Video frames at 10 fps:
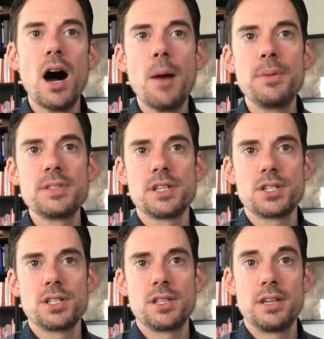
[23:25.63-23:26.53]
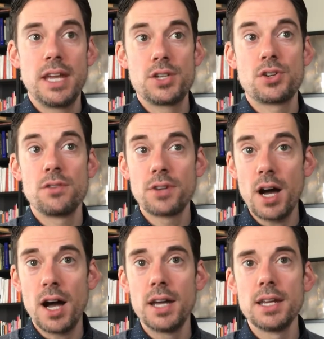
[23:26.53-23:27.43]
opposition to the nature of
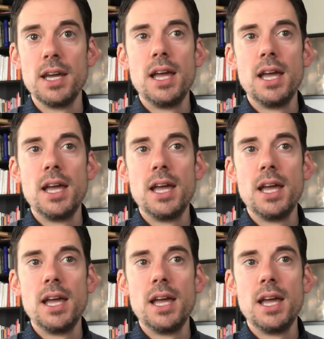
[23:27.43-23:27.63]
God